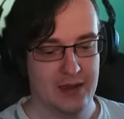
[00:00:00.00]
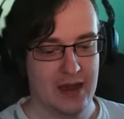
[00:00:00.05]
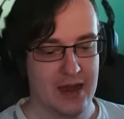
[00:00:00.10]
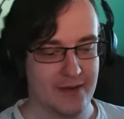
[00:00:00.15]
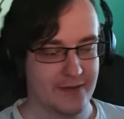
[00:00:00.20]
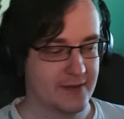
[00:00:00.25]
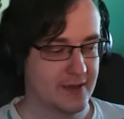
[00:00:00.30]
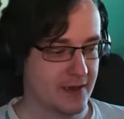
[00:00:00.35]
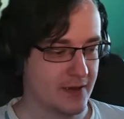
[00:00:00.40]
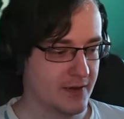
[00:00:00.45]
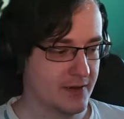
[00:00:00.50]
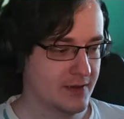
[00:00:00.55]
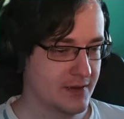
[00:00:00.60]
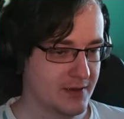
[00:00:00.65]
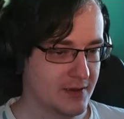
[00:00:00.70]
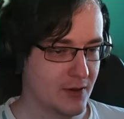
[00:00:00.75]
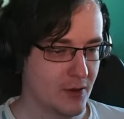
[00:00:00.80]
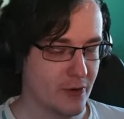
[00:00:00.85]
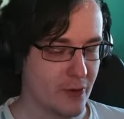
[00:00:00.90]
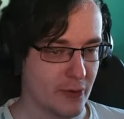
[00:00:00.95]
After
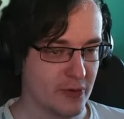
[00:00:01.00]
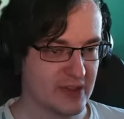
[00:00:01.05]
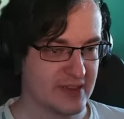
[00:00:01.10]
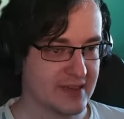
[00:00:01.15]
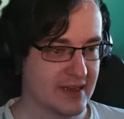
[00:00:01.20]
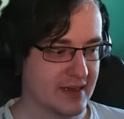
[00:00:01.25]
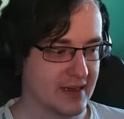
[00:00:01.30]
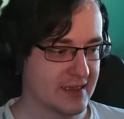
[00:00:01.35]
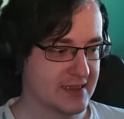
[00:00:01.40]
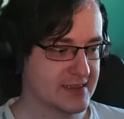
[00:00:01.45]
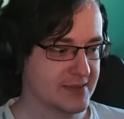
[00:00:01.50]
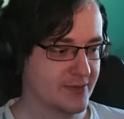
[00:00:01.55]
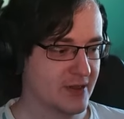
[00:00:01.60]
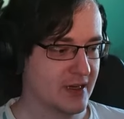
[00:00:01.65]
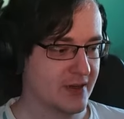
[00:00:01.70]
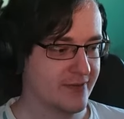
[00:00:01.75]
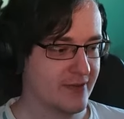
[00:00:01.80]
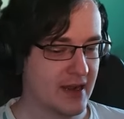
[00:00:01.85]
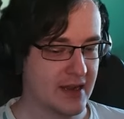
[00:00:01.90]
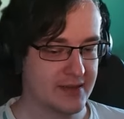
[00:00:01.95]
all the targets we
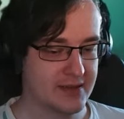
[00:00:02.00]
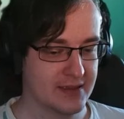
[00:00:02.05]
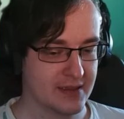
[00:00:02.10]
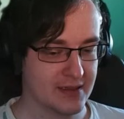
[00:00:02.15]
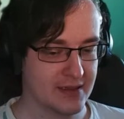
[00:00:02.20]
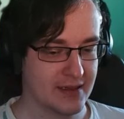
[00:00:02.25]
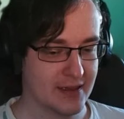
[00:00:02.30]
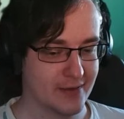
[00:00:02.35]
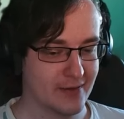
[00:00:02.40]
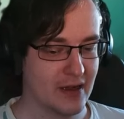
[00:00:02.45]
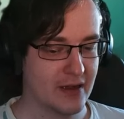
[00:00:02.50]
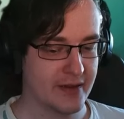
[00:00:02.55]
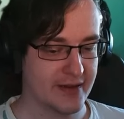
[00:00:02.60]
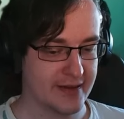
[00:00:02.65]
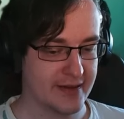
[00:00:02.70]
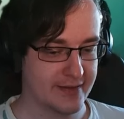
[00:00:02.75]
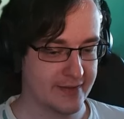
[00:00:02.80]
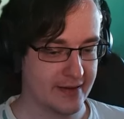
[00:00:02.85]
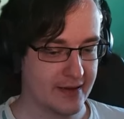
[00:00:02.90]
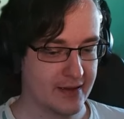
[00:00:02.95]
are fighting have
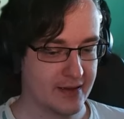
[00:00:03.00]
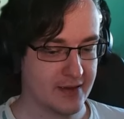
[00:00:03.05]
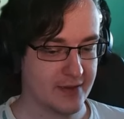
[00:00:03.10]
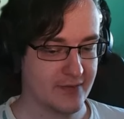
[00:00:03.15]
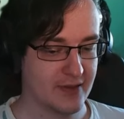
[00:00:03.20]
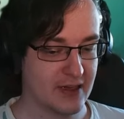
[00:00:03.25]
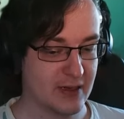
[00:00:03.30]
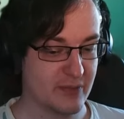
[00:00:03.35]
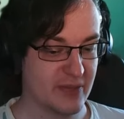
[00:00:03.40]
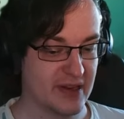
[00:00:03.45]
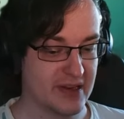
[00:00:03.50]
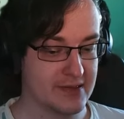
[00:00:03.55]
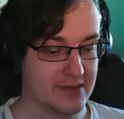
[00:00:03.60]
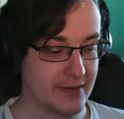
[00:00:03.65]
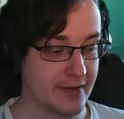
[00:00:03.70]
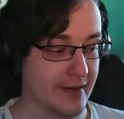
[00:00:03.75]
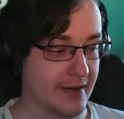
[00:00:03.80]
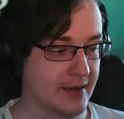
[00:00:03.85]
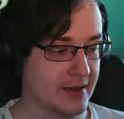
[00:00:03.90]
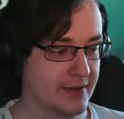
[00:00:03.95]
already Rake, we replace
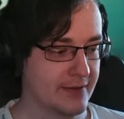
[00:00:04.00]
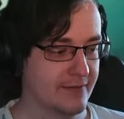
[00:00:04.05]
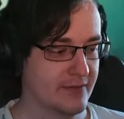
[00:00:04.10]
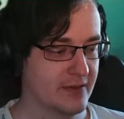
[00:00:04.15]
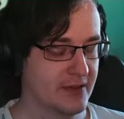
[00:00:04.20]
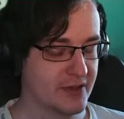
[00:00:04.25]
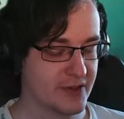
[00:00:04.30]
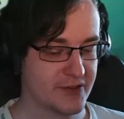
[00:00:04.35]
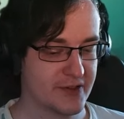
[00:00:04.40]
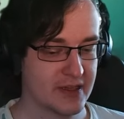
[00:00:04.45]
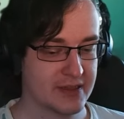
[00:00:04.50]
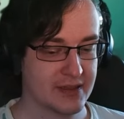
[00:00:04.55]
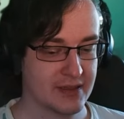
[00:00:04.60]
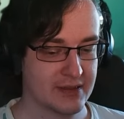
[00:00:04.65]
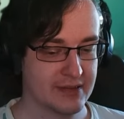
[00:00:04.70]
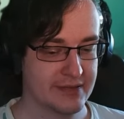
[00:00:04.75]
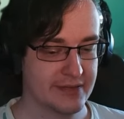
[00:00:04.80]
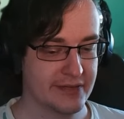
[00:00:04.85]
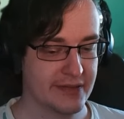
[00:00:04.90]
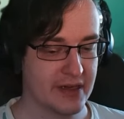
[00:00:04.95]
a Rake with a Shred.
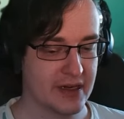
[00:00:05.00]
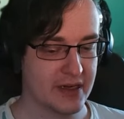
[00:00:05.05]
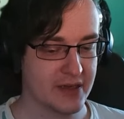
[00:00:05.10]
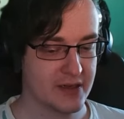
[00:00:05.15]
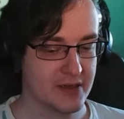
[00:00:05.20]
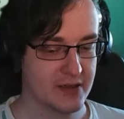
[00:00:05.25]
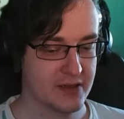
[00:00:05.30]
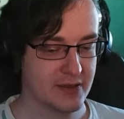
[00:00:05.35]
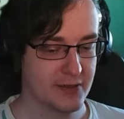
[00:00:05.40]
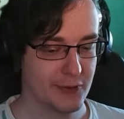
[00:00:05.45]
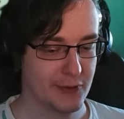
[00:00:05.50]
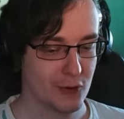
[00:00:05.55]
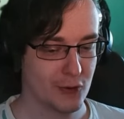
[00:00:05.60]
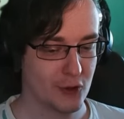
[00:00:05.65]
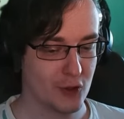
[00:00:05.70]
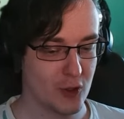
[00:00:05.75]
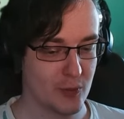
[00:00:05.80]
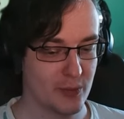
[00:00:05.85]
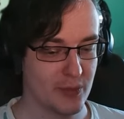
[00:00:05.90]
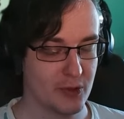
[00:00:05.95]
They are
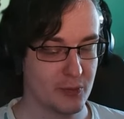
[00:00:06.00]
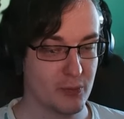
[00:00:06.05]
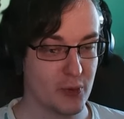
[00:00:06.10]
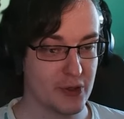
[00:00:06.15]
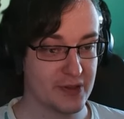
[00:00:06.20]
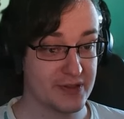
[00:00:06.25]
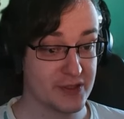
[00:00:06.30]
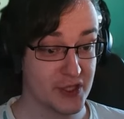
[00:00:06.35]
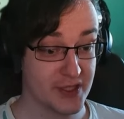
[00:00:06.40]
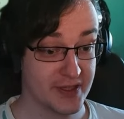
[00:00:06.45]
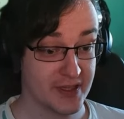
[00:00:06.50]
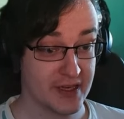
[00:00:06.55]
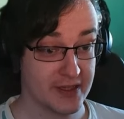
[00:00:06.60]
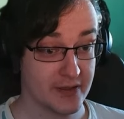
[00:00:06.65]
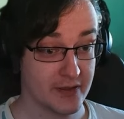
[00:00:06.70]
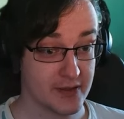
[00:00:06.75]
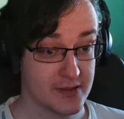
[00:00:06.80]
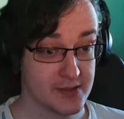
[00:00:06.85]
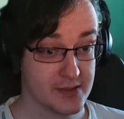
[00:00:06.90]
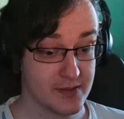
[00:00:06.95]
combo point
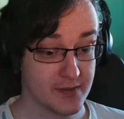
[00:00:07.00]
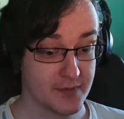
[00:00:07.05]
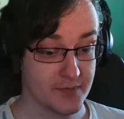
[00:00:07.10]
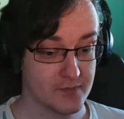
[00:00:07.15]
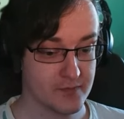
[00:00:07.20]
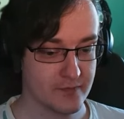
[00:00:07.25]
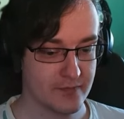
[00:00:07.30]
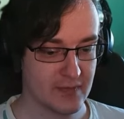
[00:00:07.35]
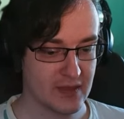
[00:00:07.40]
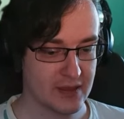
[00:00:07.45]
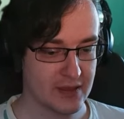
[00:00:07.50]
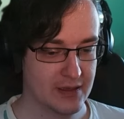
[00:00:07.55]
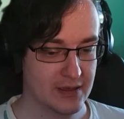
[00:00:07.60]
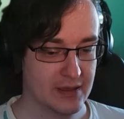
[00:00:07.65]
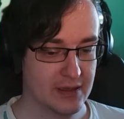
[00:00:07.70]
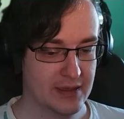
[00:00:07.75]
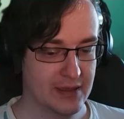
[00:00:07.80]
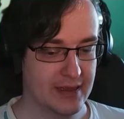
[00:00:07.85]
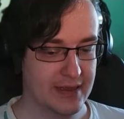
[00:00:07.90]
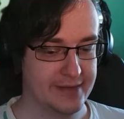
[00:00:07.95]
generators.
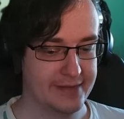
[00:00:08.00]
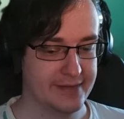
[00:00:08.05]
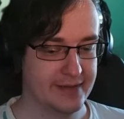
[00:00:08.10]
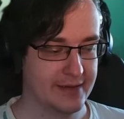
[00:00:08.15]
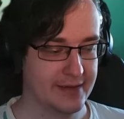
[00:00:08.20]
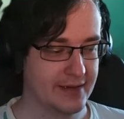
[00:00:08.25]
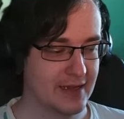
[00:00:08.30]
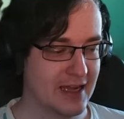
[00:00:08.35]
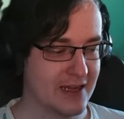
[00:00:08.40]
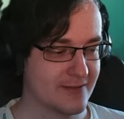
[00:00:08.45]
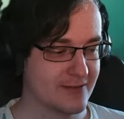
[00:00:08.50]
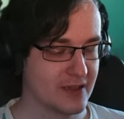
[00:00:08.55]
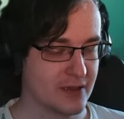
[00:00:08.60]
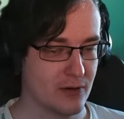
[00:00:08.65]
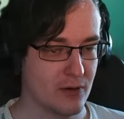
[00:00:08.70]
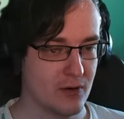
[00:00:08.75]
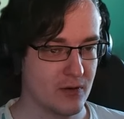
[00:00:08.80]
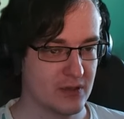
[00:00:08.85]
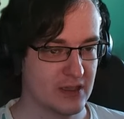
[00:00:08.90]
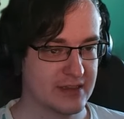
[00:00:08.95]
And then after
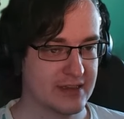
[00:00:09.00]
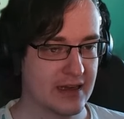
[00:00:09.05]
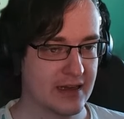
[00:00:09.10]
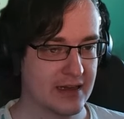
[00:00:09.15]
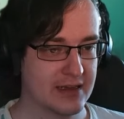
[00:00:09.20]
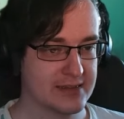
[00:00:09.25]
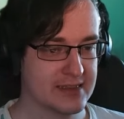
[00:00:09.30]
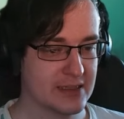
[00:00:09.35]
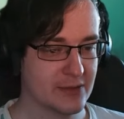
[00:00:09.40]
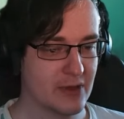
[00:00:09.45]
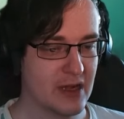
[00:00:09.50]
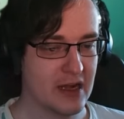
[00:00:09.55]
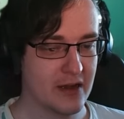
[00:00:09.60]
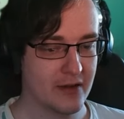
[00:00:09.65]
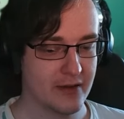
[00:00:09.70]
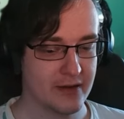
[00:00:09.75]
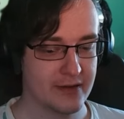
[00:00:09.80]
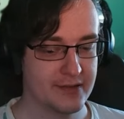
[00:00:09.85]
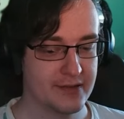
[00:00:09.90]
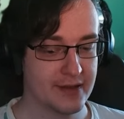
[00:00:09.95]
all the targets have
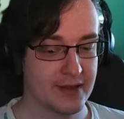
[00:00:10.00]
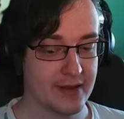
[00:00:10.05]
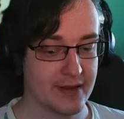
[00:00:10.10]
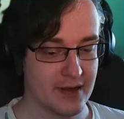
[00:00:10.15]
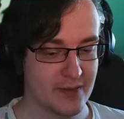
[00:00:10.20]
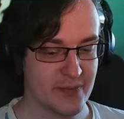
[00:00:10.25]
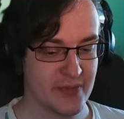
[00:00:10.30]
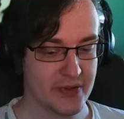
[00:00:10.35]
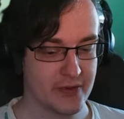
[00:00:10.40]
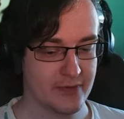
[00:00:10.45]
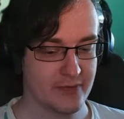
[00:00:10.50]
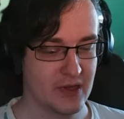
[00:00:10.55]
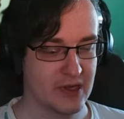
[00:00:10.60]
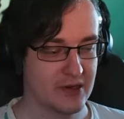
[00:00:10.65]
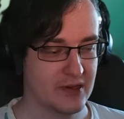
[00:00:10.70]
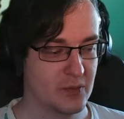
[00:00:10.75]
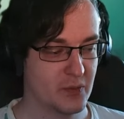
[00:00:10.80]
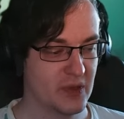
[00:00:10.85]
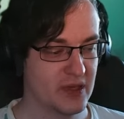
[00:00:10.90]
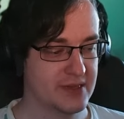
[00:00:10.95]
already Rip, we
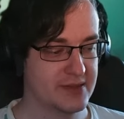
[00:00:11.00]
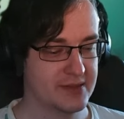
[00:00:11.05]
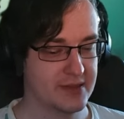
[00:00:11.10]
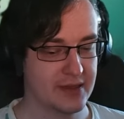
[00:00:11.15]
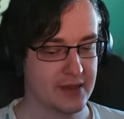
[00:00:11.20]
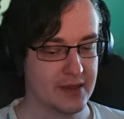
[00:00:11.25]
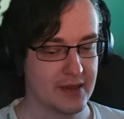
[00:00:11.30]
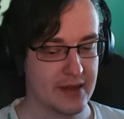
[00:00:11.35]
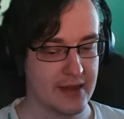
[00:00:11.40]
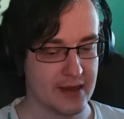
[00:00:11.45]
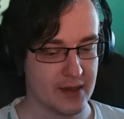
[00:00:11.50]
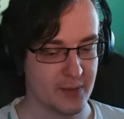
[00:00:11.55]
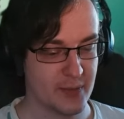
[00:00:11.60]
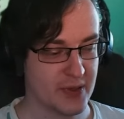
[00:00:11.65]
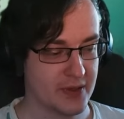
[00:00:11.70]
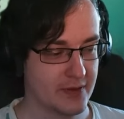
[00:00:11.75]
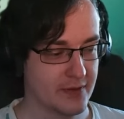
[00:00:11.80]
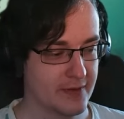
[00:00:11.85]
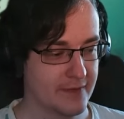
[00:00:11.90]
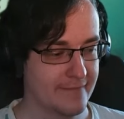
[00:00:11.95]
are replacing a Rip
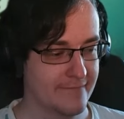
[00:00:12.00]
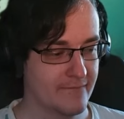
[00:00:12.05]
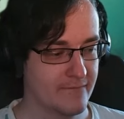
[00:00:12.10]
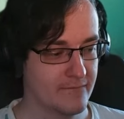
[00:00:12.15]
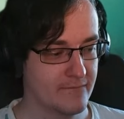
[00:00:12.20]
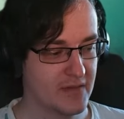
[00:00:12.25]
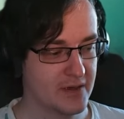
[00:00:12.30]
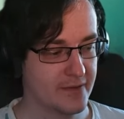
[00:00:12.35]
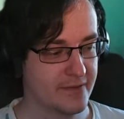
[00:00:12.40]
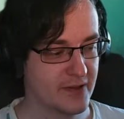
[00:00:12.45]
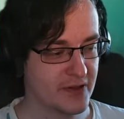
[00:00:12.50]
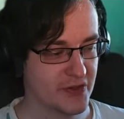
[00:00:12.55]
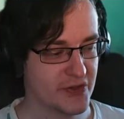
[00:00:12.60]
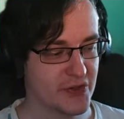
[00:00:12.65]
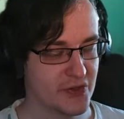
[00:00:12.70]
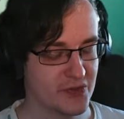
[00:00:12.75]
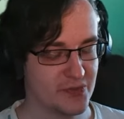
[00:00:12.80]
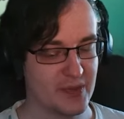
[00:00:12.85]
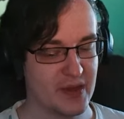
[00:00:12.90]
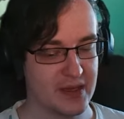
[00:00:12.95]
with a
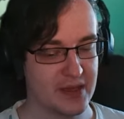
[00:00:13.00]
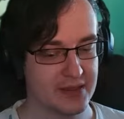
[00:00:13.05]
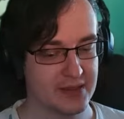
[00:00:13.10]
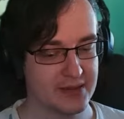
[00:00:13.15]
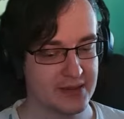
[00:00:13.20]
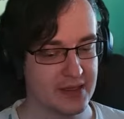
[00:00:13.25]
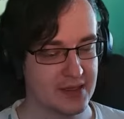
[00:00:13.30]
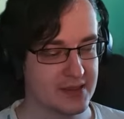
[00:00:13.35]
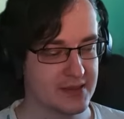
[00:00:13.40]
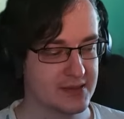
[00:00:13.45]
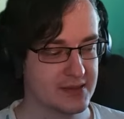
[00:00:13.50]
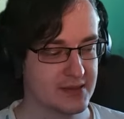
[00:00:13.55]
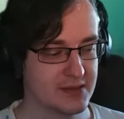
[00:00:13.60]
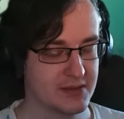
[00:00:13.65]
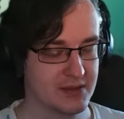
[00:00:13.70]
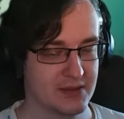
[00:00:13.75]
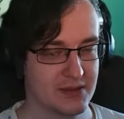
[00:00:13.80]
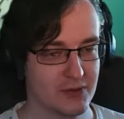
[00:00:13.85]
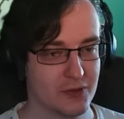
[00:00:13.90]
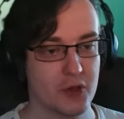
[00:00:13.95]
Ferocious Bite that
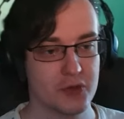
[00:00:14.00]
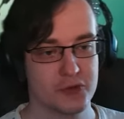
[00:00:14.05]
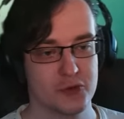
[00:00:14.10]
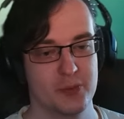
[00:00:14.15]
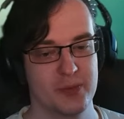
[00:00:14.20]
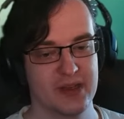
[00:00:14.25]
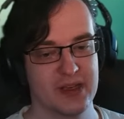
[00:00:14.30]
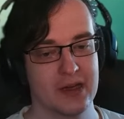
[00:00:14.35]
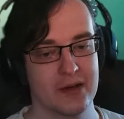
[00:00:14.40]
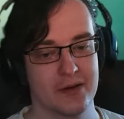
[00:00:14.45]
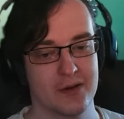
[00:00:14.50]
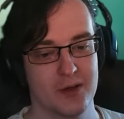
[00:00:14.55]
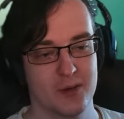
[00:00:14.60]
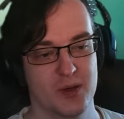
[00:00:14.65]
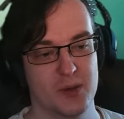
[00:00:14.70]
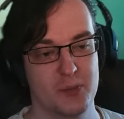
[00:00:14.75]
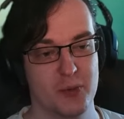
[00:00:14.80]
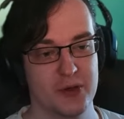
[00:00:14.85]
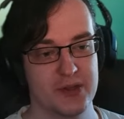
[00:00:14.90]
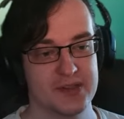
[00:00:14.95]
is consuming our
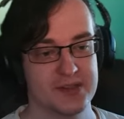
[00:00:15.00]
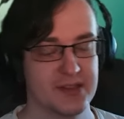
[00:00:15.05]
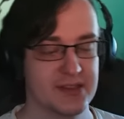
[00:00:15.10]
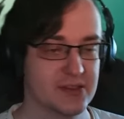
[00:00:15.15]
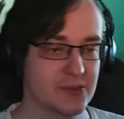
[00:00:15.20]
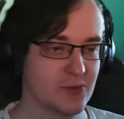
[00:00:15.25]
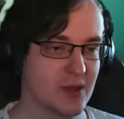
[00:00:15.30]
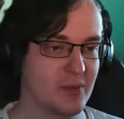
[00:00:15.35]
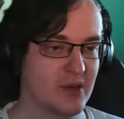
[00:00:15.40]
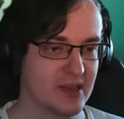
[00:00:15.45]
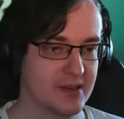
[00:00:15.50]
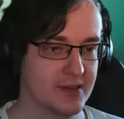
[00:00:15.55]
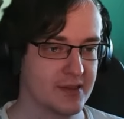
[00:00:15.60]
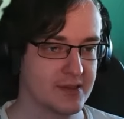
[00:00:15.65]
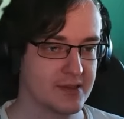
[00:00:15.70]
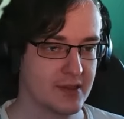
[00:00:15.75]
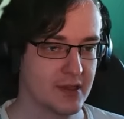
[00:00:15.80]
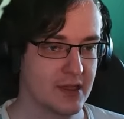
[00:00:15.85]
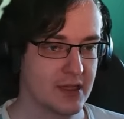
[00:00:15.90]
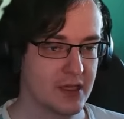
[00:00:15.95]
combo points, these 2
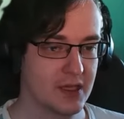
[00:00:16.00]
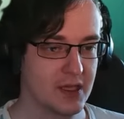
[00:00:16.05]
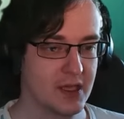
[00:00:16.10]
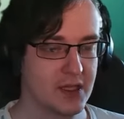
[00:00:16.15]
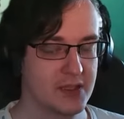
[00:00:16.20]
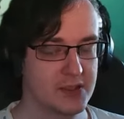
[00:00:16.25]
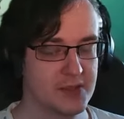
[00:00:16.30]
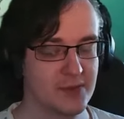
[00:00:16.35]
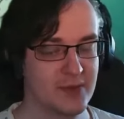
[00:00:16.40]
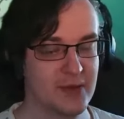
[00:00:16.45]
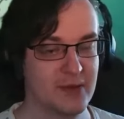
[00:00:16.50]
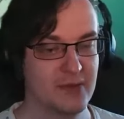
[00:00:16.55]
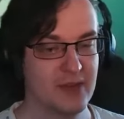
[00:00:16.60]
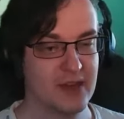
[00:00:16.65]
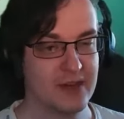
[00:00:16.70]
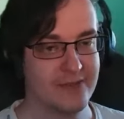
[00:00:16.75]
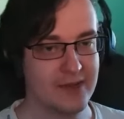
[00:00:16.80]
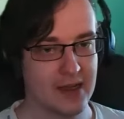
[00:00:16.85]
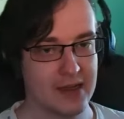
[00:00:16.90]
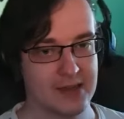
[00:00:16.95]
abilities. So when we
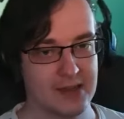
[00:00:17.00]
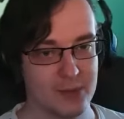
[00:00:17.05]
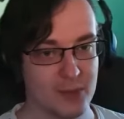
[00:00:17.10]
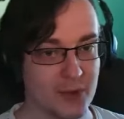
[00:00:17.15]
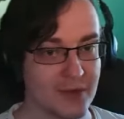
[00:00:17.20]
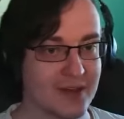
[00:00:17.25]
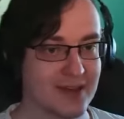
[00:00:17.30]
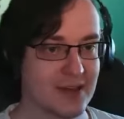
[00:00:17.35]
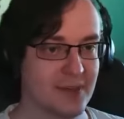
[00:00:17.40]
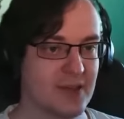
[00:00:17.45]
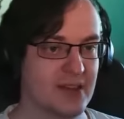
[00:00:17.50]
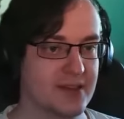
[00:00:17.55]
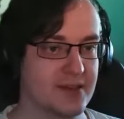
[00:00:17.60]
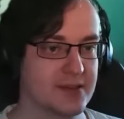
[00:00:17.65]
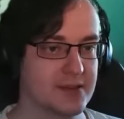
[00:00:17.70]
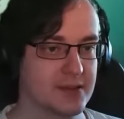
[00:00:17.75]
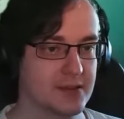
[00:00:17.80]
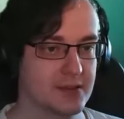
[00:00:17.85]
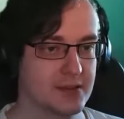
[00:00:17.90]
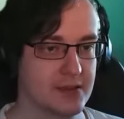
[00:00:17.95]
are fighting more
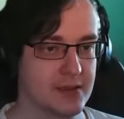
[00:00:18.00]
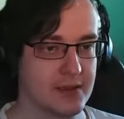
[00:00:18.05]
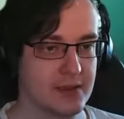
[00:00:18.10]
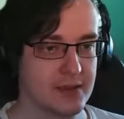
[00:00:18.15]
enemies,